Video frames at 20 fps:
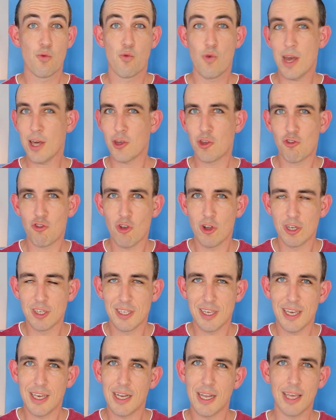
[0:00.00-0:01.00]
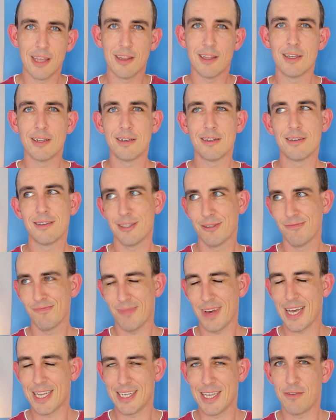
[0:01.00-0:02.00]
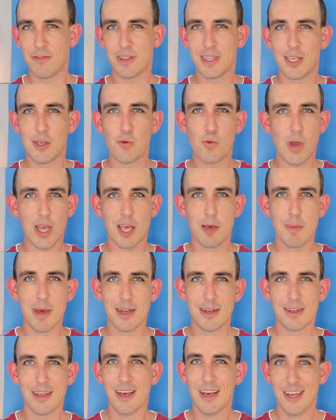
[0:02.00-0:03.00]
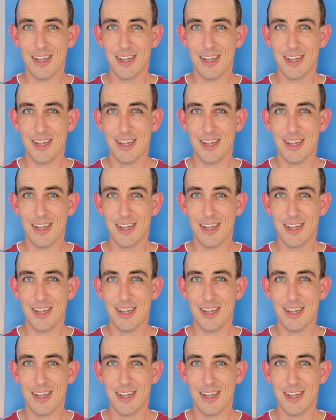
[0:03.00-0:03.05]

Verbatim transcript: restaurant in England, I definitely recommend